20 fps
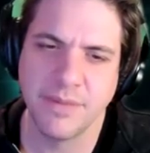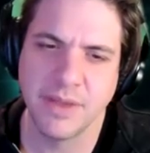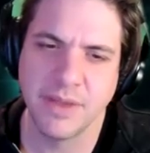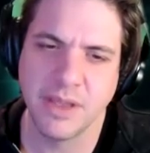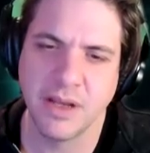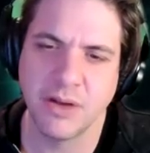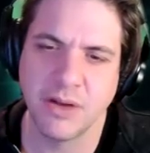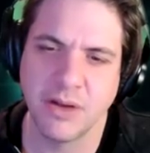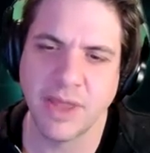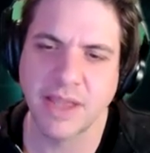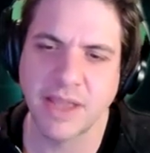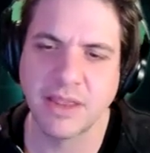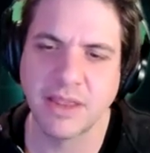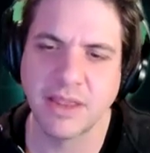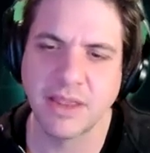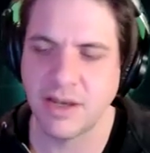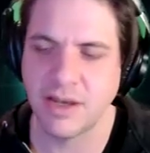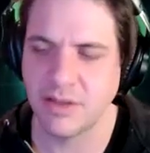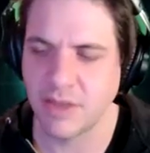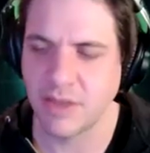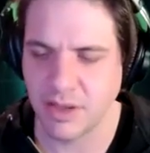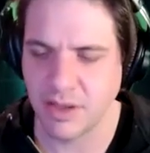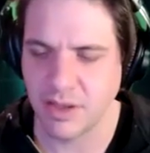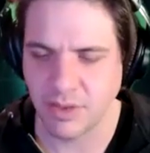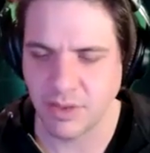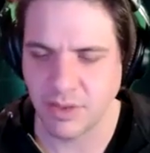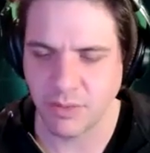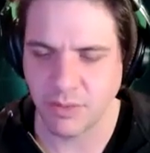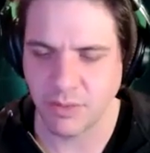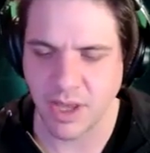Like
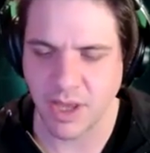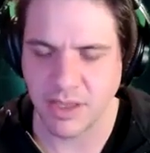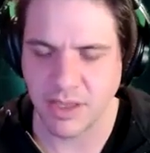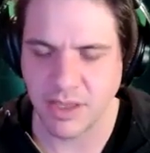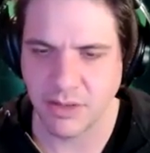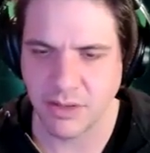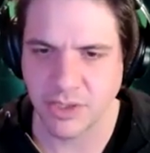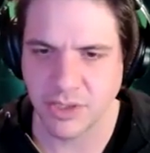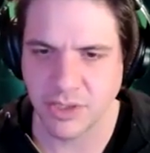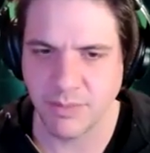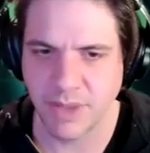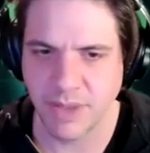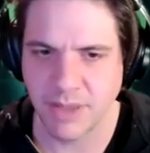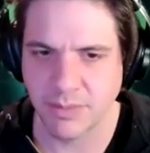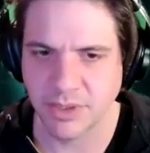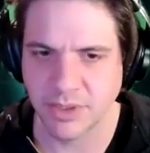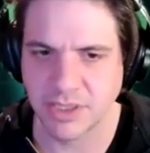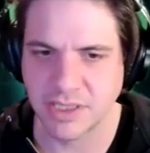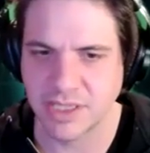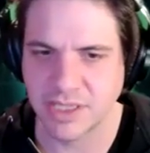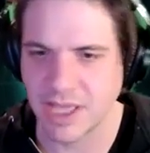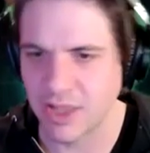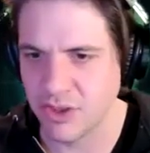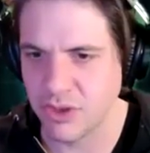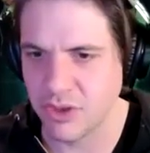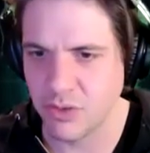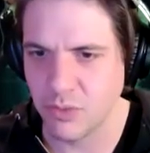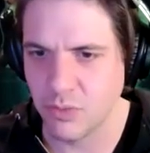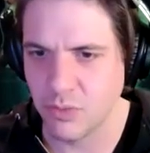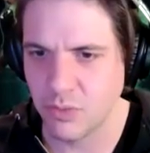they would not usually be able to tell
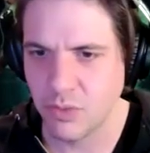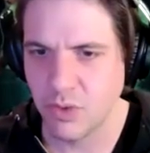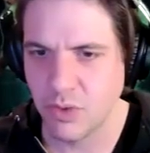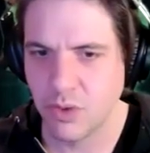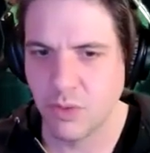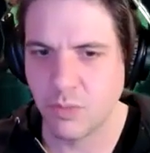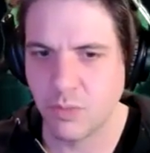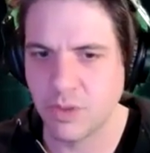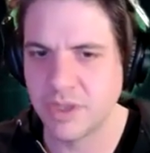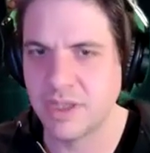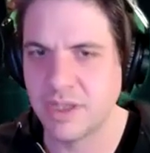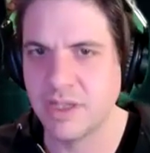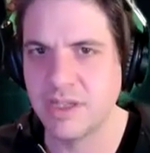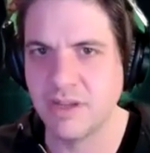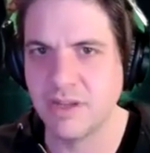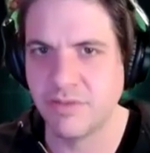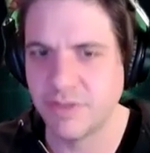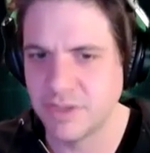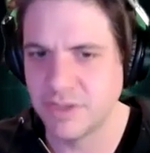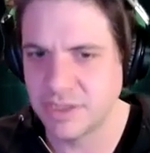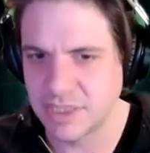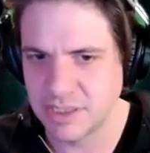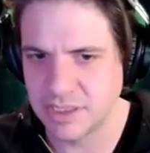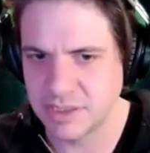you what the difference is.